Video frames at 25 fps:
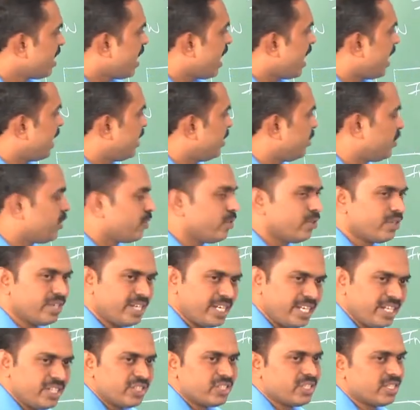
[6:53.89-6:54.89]
and it
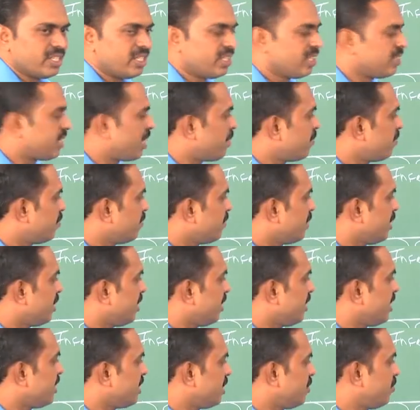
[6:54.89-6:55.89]
reach some
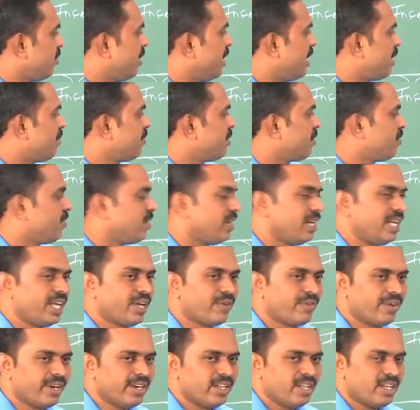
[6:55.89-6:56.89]
reasonable number for
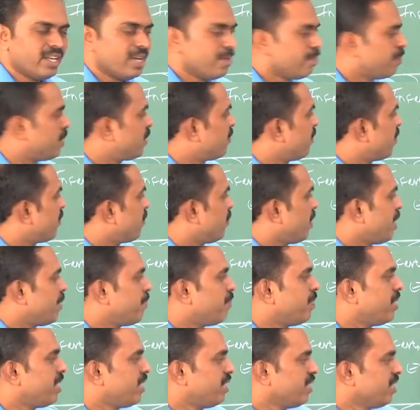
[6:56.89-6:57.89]
liquid, but for
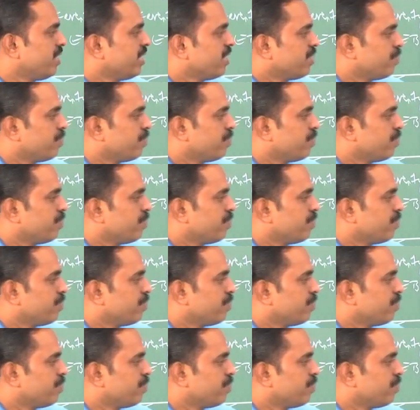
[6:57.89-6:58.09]
vapor,